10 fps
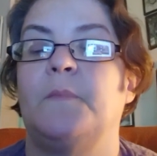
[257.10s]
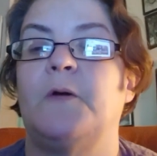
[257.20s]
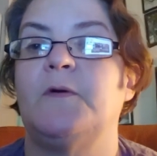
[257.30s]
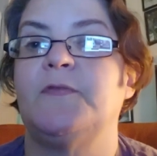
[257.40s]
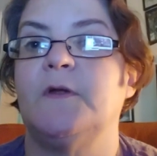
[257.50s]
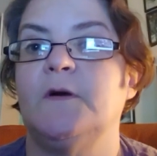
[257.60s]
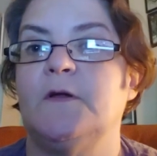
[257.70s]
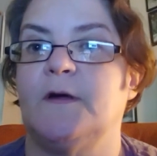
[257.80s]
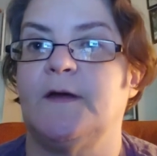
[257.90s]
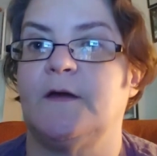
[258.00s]
by what they
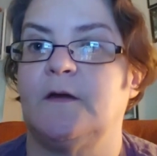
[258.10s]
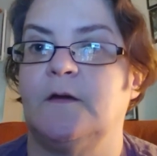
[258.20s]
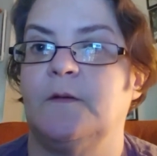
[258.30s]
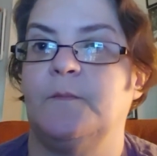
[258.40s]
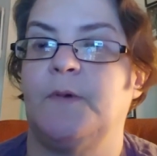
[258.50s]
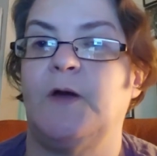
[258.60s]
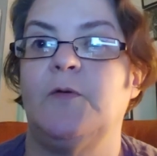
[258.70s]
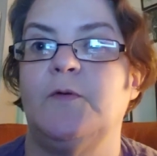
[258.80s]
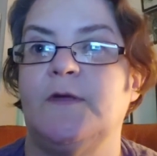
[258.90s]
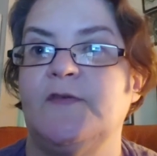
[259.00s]
look like, by
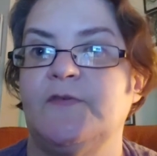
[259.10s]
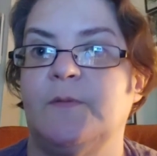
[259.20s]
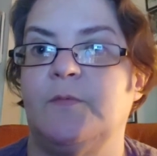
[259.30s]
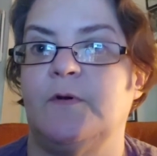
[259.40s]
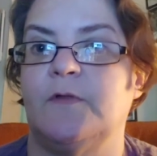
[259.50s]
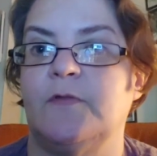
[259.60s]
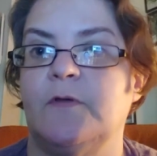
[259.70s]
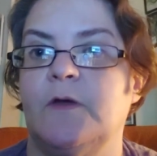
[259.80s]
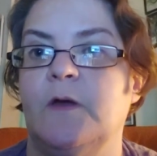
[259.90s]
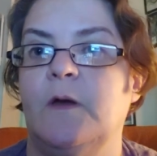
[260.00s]
who they sleep with,
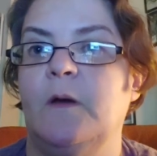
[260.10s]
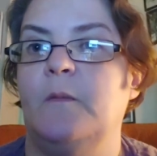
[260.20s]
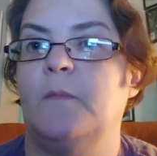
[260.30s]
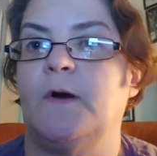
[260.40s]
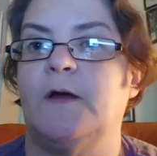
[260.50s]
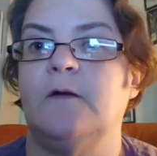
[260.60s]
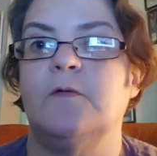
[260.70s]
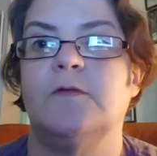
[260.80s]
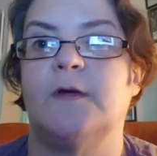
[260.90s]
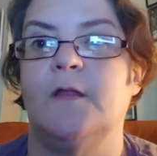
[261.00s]
by
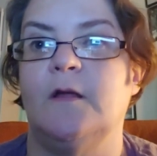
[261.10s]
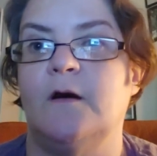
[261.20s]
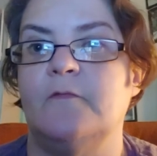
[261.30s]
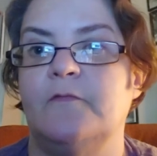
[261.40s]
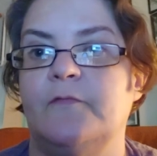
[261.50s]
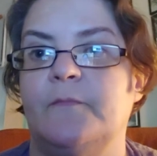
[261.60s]
who they love.